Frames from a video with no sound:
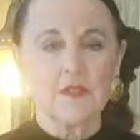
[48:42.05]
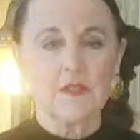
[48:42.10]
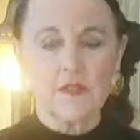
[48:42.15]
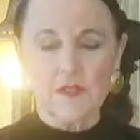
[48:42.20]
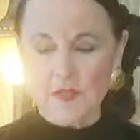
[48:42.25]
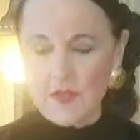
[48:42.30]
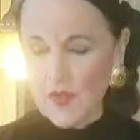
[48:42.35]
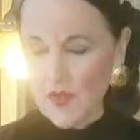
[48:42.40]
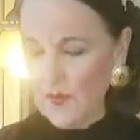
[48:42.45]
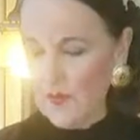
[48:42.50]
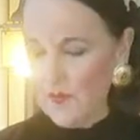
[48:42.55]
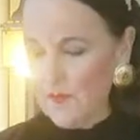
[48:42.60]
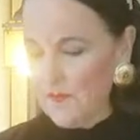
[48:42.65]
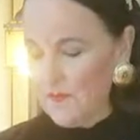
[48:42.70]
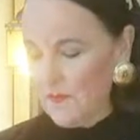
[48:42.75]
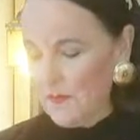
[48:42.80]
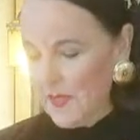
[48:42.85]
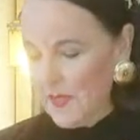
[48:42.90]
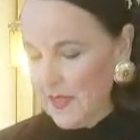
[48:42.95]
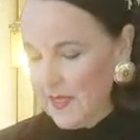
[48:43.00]
So
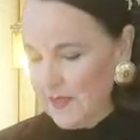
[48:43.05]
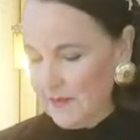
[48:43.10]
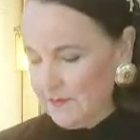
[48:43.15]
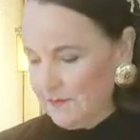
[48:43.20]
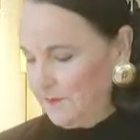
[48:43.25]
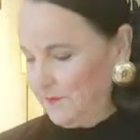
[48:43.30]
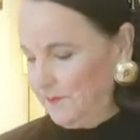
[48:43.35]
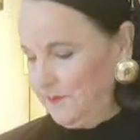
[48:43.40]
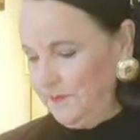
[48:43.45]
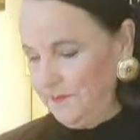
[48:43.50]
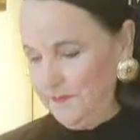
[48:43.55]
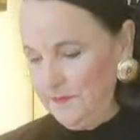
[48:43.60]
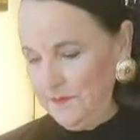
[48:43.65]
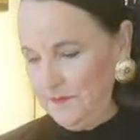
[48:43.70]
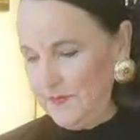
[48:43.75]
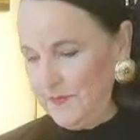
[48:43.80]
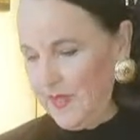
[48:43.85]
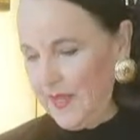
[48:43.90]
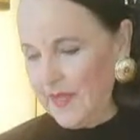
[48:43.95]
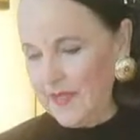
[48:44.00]

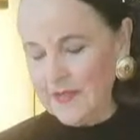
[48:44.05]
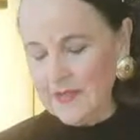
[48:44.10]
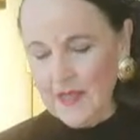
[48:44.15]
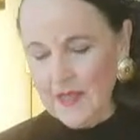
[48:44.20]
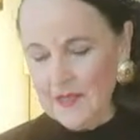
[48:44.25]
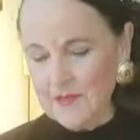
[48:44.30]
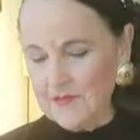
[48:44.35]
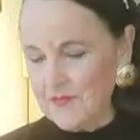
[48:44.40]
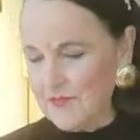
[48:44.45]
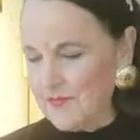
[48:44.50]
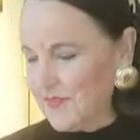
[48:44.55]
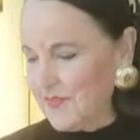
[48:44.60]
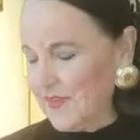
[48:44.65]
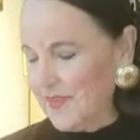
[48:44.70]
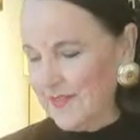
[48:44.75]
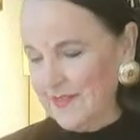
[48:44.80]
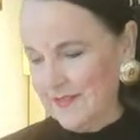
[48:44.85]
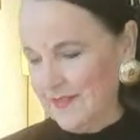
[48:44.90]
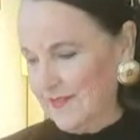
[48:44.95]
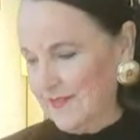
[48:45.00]
I love
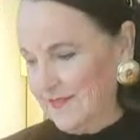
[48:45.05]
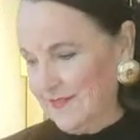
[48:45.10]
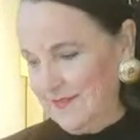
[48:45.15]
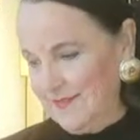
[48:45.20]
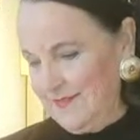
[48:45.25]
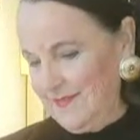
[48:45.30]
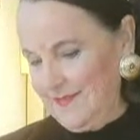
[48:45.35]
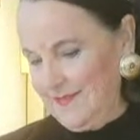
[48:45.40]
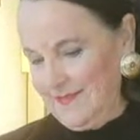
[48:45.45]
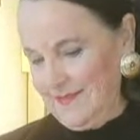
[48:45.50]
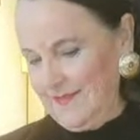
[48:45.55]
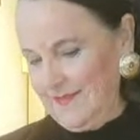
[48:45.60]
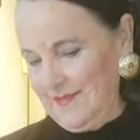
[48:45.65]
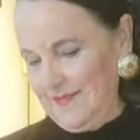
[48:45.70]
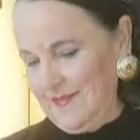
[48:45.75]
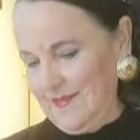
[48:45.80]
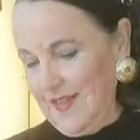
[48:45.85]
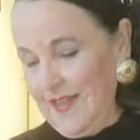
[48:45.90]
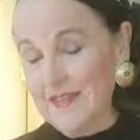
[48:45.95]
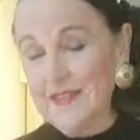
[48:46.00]

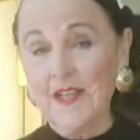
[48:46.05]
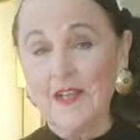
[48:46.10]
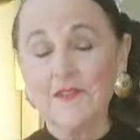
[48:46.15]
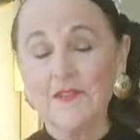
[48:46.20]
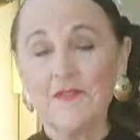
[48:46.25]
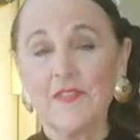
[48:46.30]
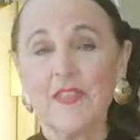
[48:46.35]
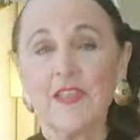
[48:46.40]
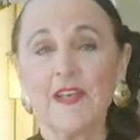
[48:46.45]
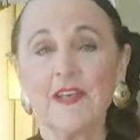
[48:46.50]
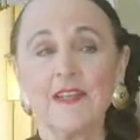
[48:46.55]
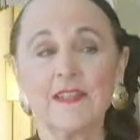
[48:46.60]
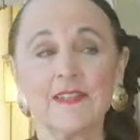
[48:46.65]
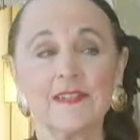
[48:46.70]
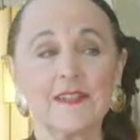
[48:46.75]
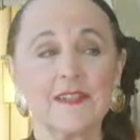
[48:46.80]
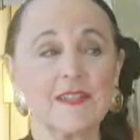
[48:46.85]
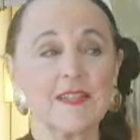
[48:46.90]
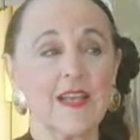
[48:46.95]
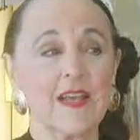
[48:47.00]

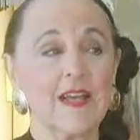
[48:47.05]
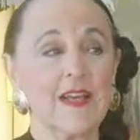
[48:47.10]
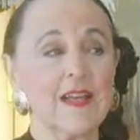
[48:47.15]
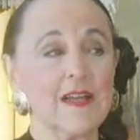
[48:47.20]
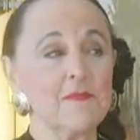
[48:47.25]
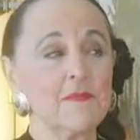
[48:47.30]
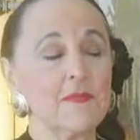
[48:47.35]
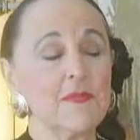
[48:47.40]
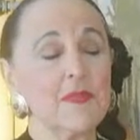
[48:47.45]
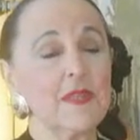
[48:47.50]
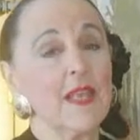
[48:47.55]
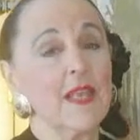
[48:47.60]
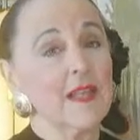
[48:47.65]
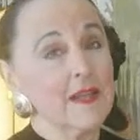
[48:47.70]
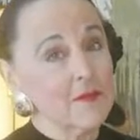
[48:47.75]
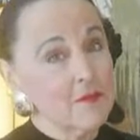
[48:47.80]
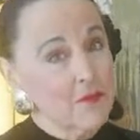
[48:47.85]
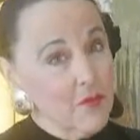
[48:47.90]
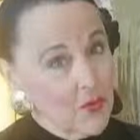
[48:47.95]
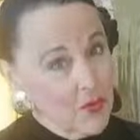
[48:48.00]
that I'm
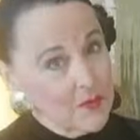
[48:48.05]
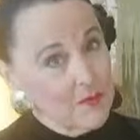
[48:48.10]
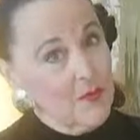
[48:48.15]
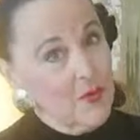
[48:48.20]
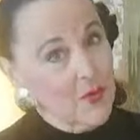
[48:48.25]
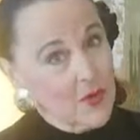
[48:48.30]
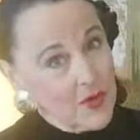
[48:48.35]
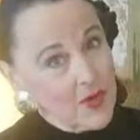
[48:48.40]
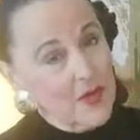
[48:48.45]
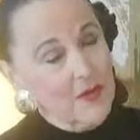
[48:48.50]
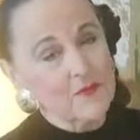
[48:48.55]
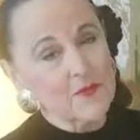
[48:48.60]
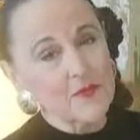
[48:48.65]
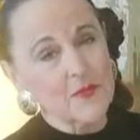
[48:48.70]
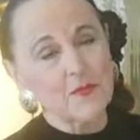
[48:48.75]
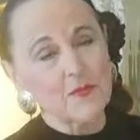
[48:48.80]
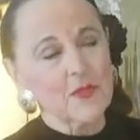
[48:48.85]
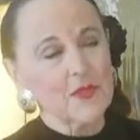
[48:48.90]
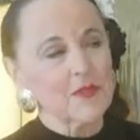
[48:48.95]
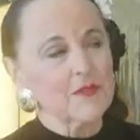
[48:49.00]
getting more and more
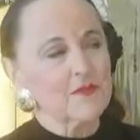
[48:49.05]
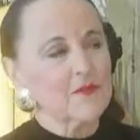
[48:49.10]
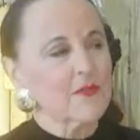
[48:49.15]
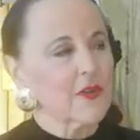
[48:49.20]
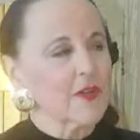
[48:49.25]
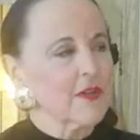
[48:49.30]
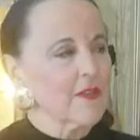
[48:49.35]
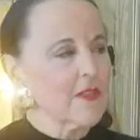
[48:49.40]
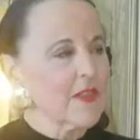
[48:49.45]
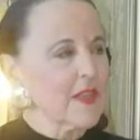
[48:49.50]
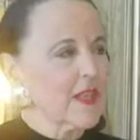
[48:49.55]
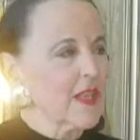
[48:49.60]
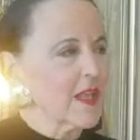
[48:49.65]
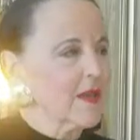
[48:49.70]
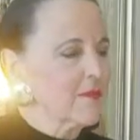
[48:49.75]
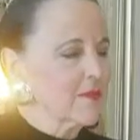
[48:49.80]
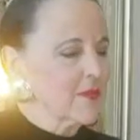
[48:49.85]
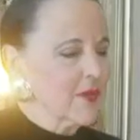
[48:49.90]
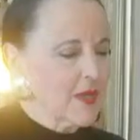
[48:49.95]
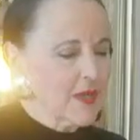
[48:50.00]
comfortable in front of the
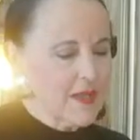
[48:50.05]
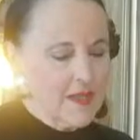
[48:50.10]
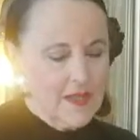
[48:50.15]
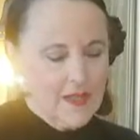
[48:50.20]
camera